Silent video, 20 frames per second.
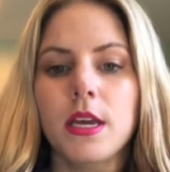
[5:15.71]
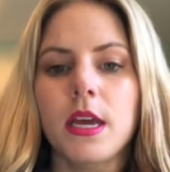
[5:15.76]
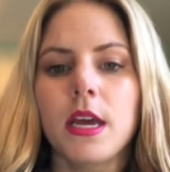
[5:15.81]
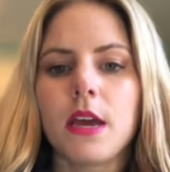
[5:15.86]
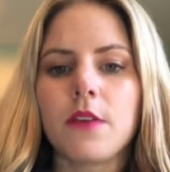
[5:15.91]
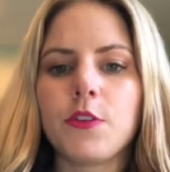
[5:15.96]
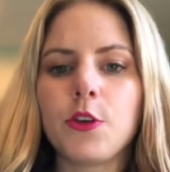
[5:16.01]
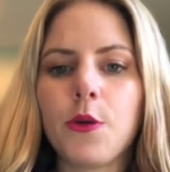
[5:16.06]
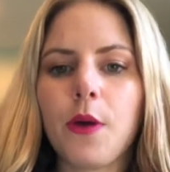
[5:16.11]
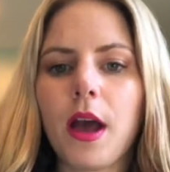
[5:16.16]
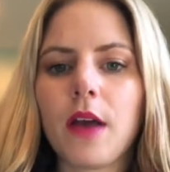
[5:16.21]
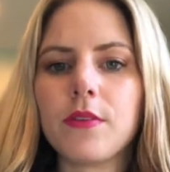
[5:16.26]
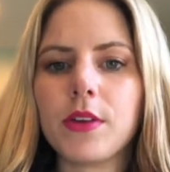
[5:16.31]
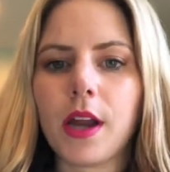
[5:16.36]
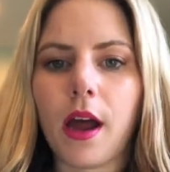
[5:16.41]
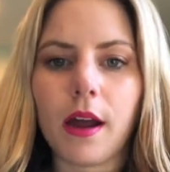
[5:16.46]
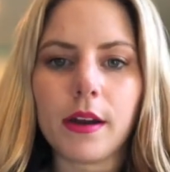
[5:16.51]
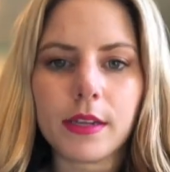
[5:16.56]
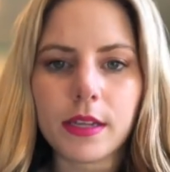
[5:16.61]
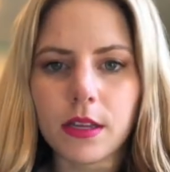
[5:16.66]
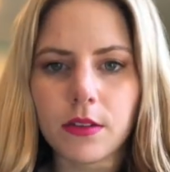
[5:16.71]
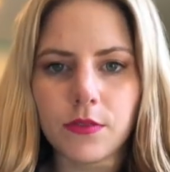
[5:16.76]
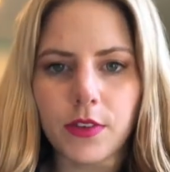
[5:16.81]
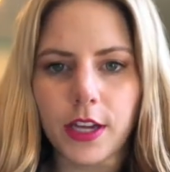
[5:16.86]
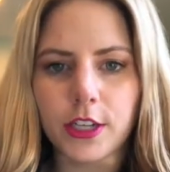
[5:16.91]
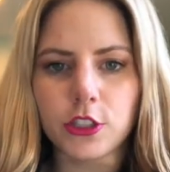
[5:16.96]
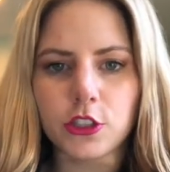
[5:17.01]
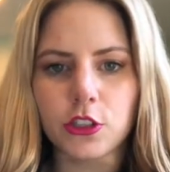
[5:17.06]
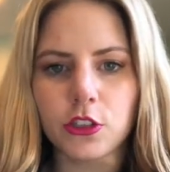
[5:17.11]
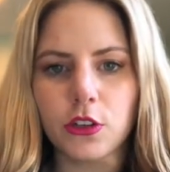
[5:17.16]
If you have an
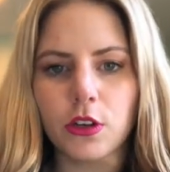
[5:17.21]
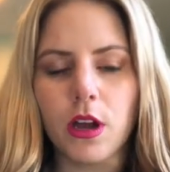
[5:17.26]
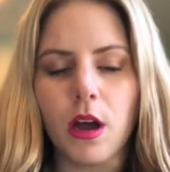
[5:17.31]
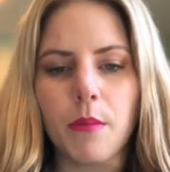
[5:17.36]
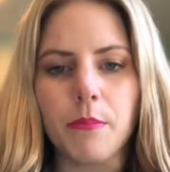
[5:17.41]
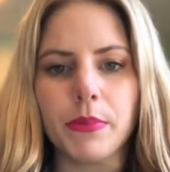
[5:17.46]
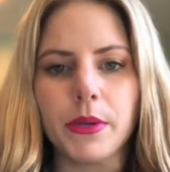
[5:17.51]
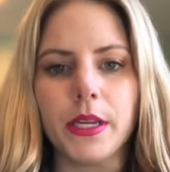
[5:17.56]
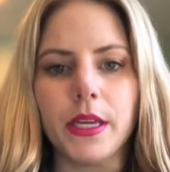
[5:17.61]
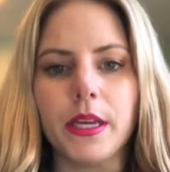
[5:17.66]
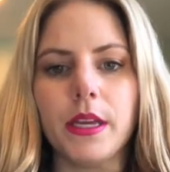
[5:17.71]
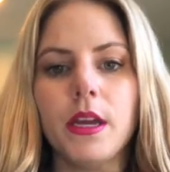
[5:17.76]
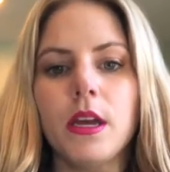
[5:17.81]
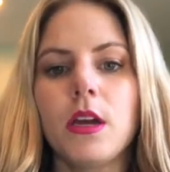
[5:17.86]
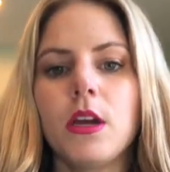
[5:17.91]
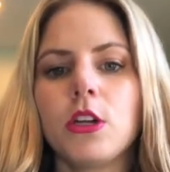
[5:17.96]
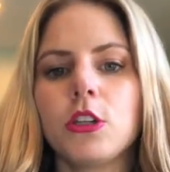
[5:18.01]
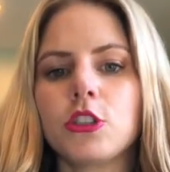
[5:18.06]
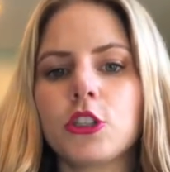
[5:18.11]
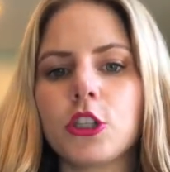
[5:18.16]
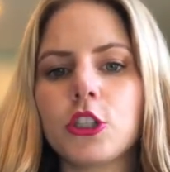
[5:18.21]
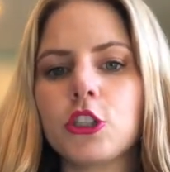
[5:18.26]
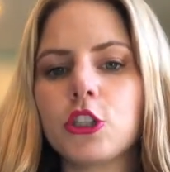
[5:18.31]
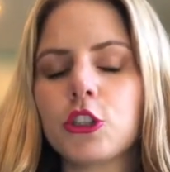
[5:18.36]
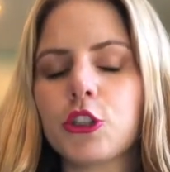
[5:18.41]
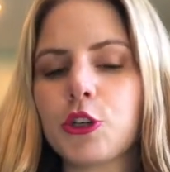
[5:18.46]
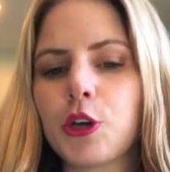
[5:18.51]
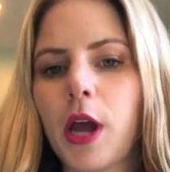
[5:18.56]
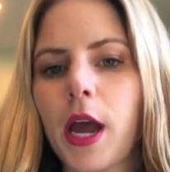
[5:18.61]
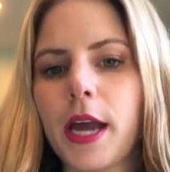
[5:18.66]
unconventional company,
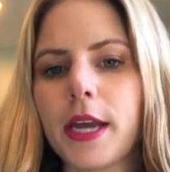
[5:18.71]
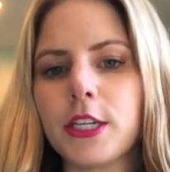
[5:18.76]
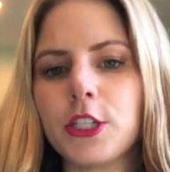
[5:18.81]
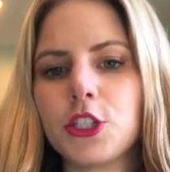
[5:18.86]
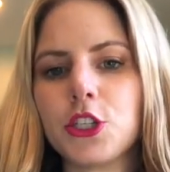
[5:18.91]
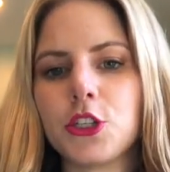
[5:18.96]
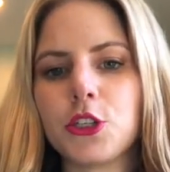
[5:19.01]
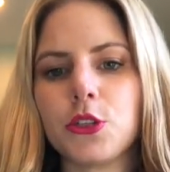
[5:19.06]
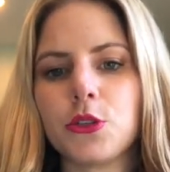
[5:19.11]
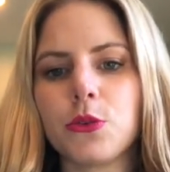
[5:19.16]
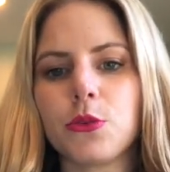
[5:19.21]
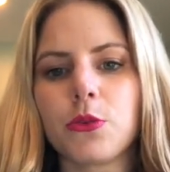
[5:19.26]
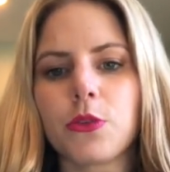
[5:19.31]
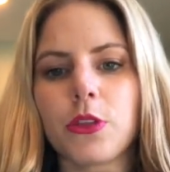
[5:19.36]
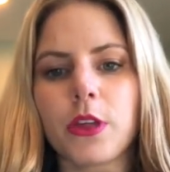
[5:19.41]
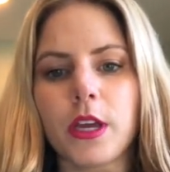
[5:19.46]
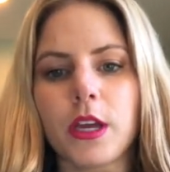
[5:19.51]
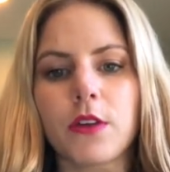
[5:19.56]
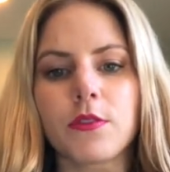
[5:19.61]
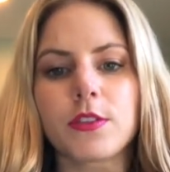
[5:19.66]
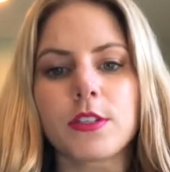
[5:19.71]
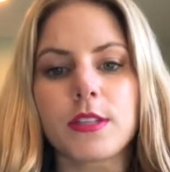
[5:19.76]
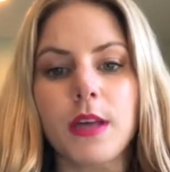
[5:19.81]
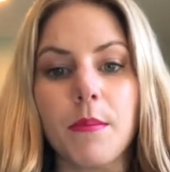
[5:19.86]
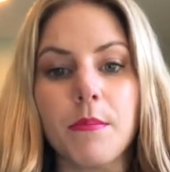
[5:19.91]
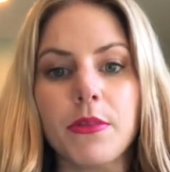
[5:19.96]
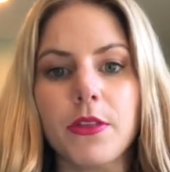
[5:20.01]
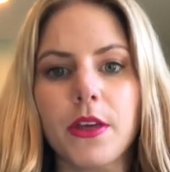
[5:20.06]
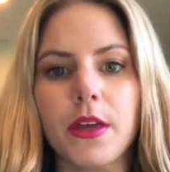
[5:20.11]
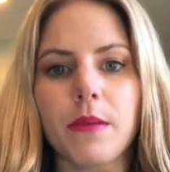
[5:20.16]
just try to think of
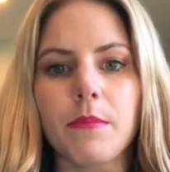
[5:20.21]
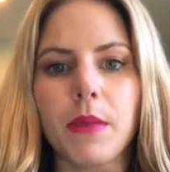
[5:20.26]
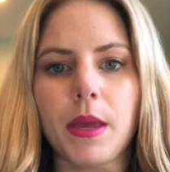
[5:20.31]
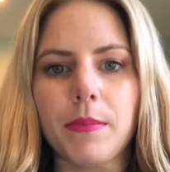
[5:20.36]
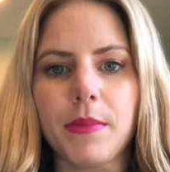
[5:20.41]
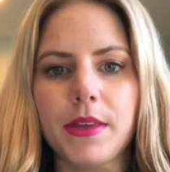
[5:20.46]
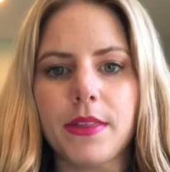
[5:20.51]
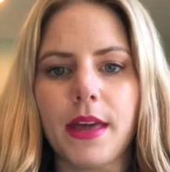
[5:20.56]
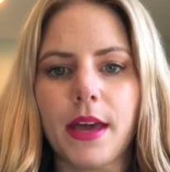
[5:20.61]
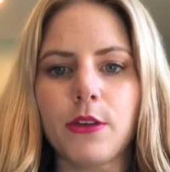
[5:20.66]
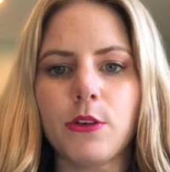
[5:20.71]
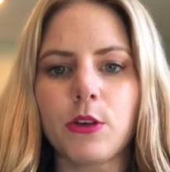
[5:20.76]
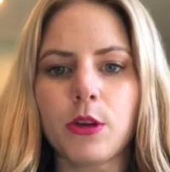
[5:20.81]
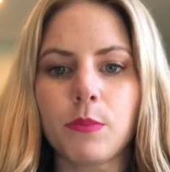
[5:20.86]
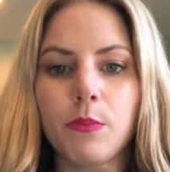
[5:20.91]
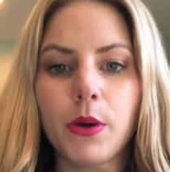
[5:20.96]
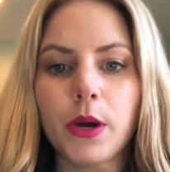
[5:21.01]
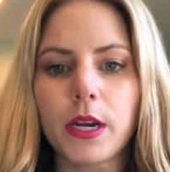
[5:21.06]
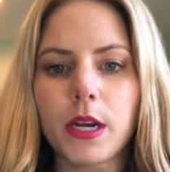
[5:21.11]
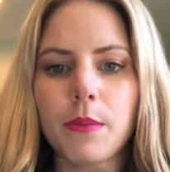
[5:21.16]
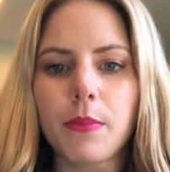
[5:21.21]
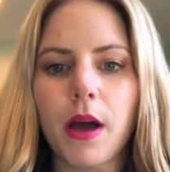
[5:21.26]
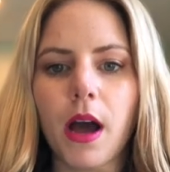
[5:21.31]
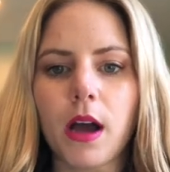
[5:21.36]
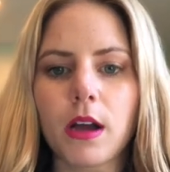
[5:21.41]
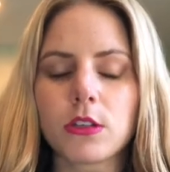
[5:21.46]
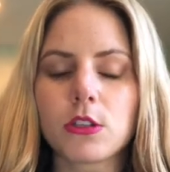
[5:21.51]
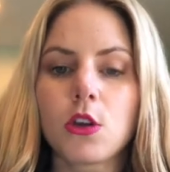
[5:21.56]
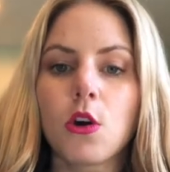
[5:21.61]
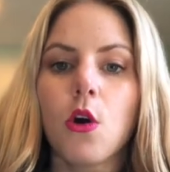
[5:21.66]
something maybe that you could put in a
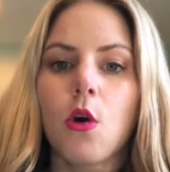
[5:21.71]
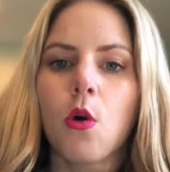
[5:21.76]
box,